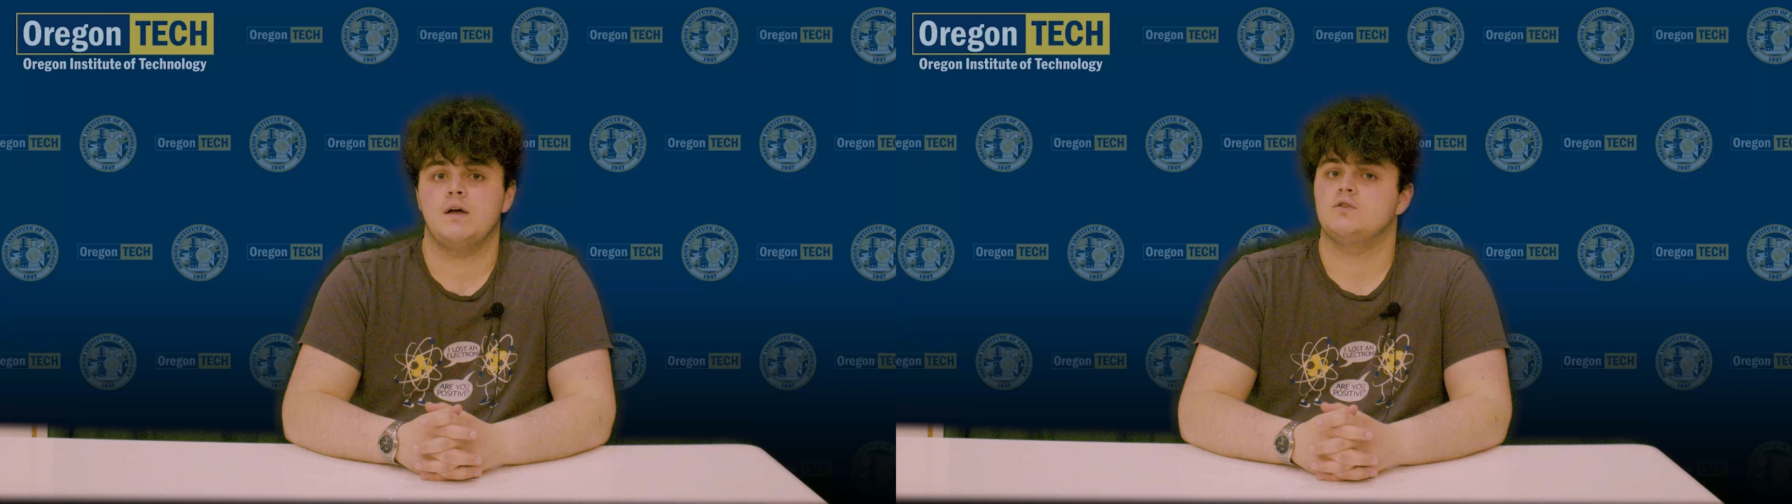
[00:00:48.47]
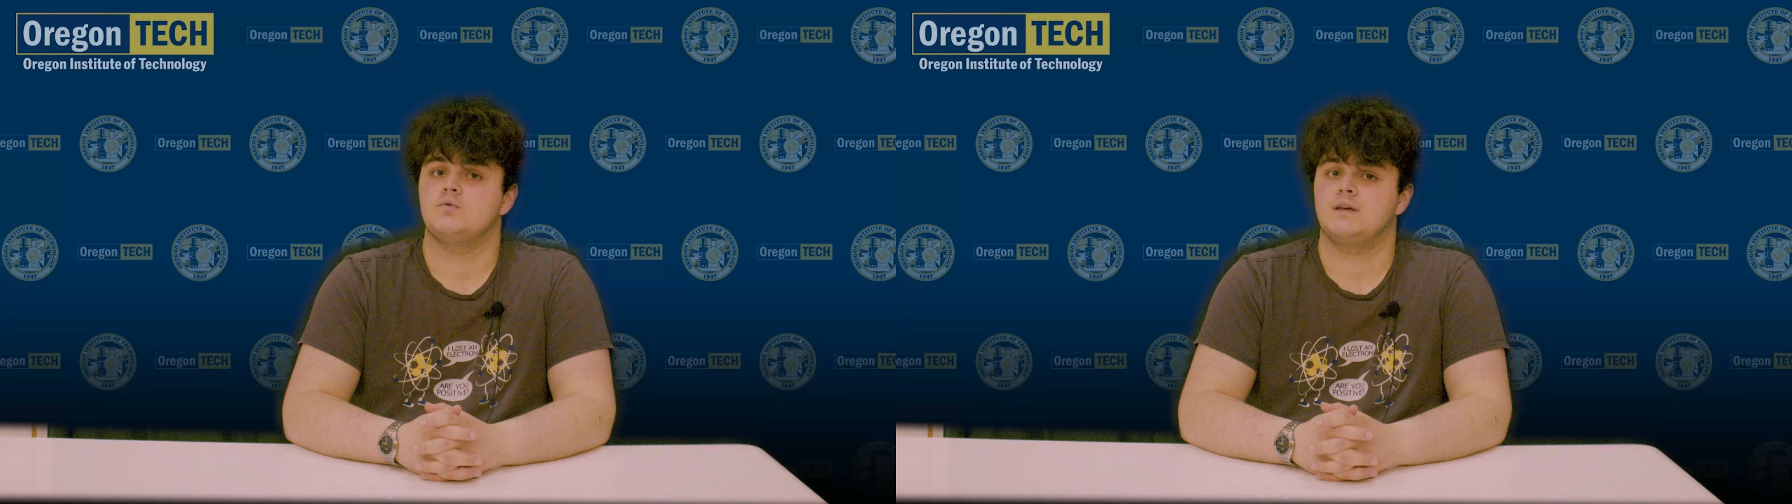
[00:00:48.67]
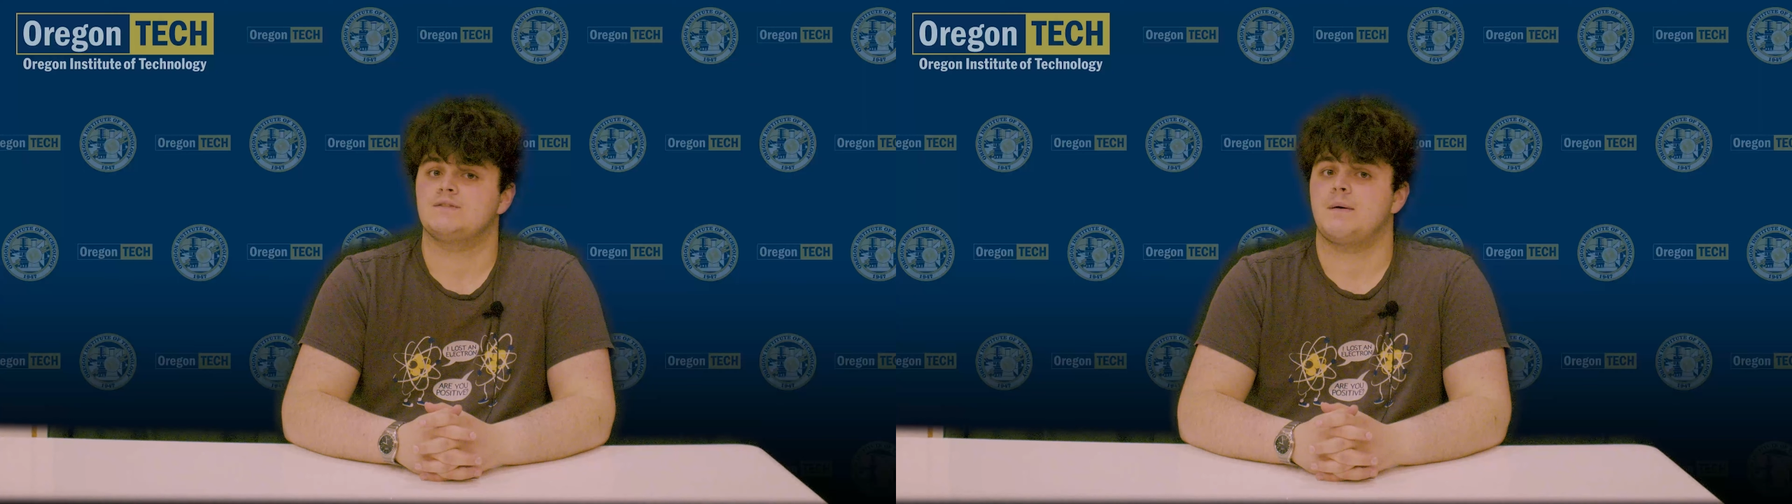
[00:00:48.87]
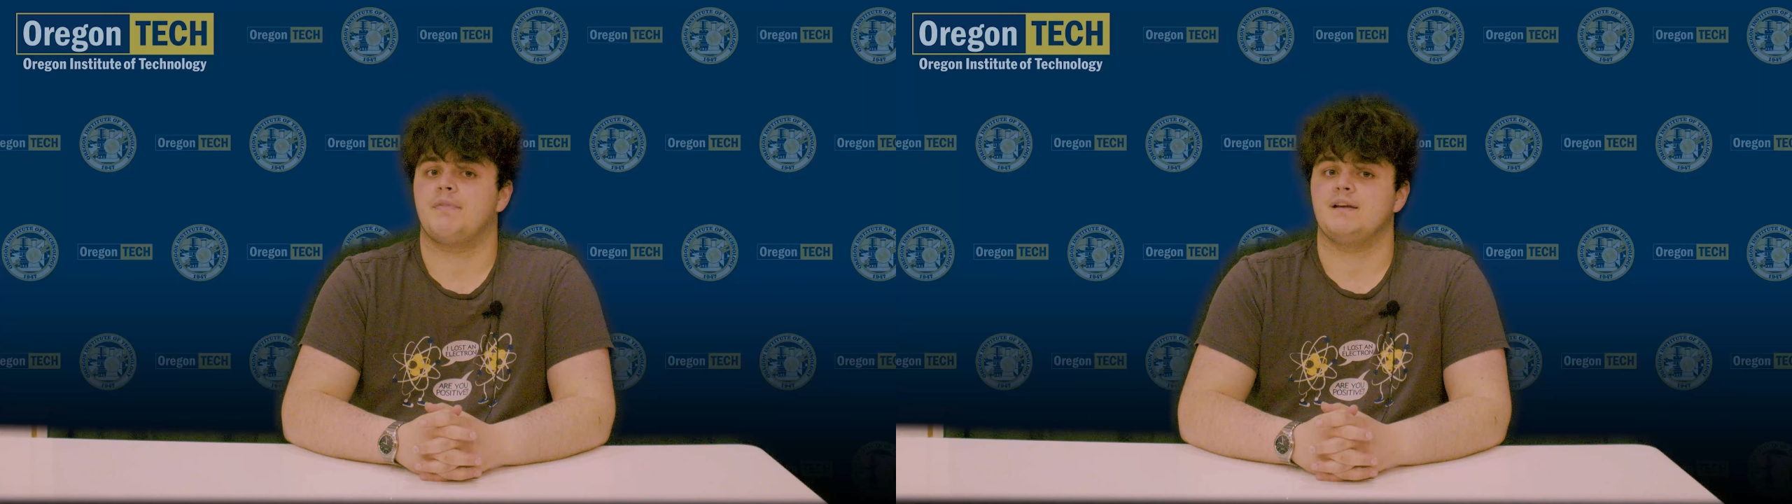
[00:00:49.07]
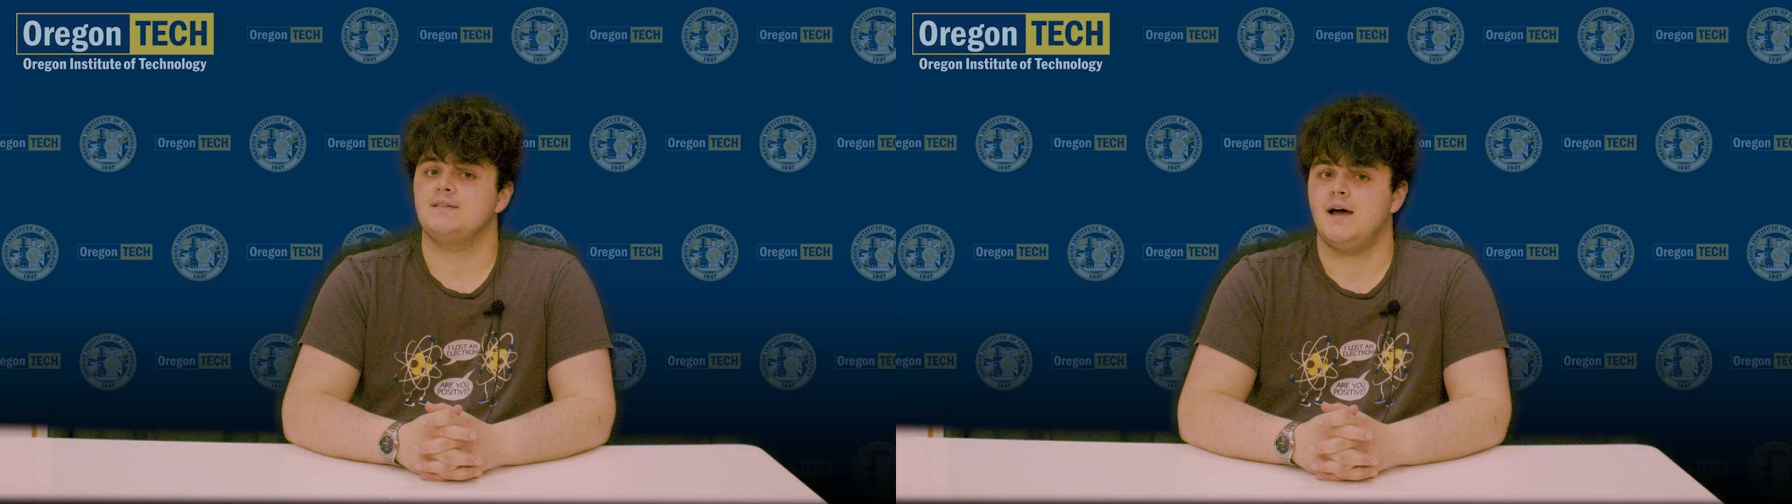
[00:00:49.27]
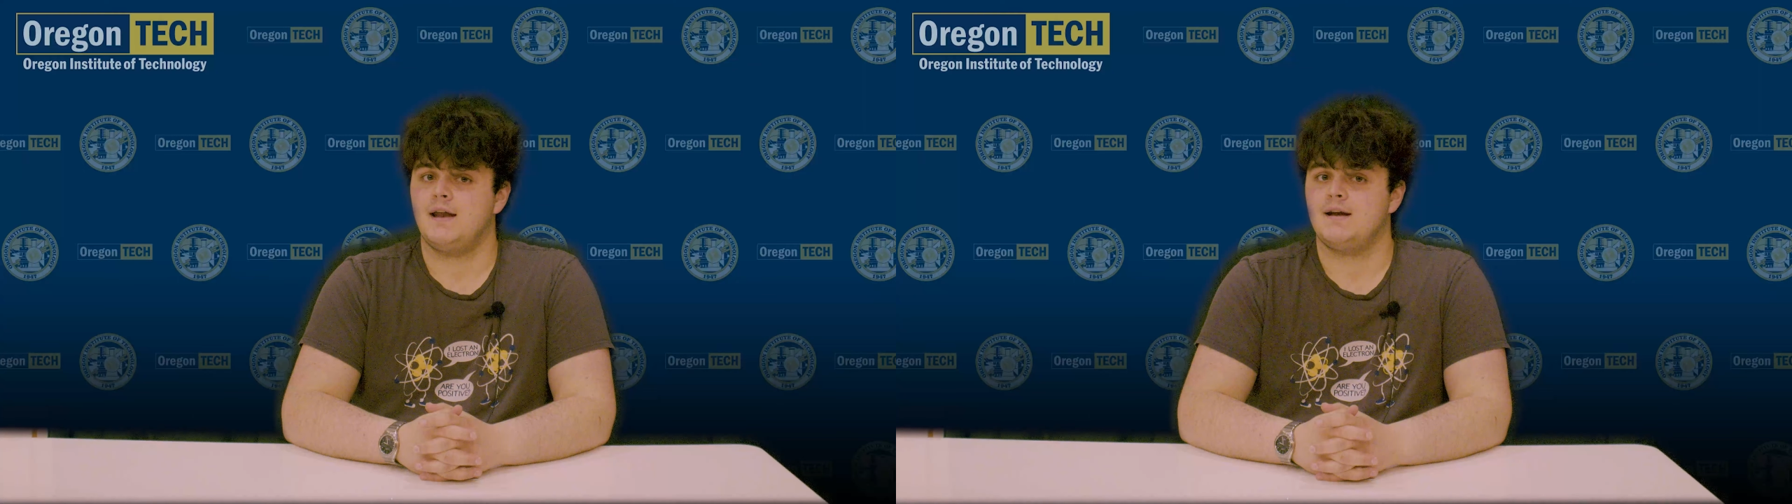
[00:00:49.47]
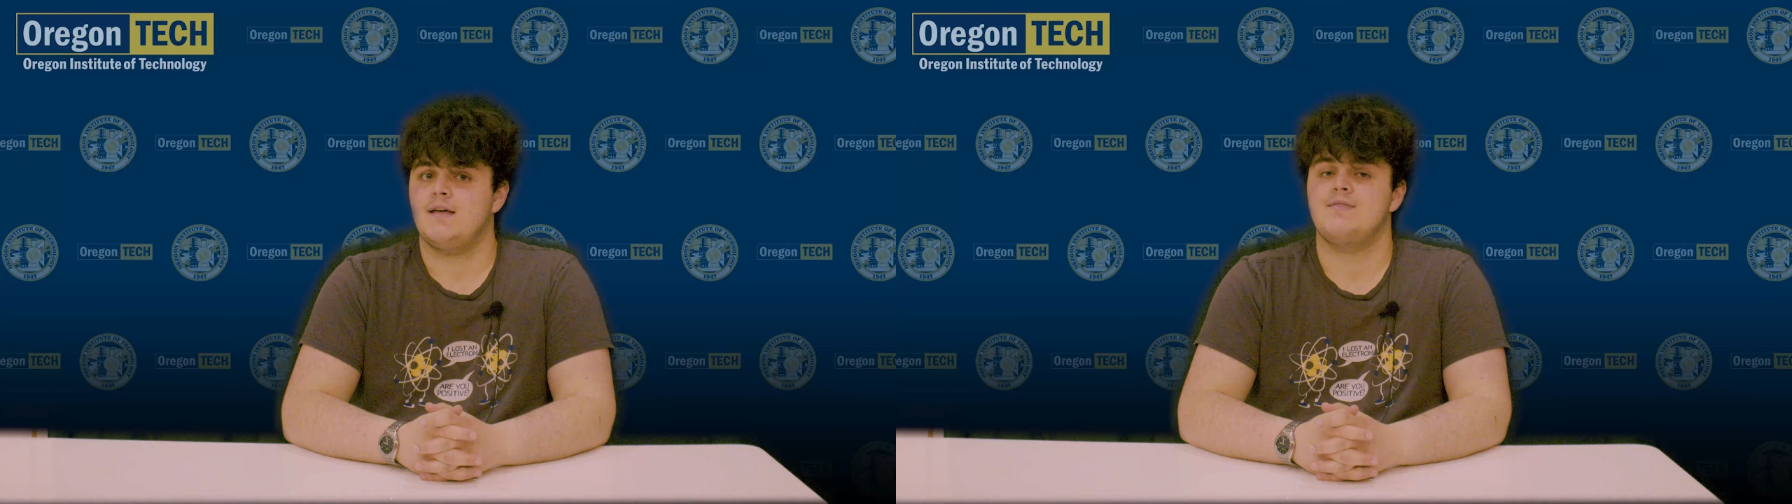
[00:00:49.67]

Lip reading: to get something done,